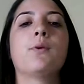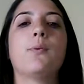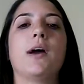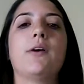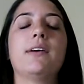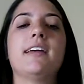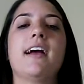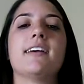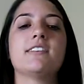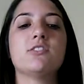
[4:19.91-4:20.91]
Well, he
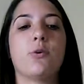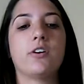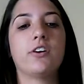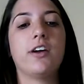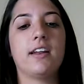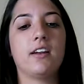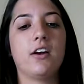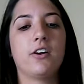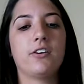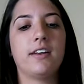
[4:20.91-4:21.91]
has a daughter, and
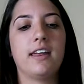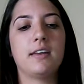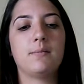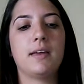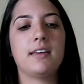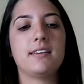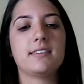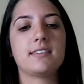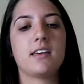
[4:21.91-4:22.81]
her name is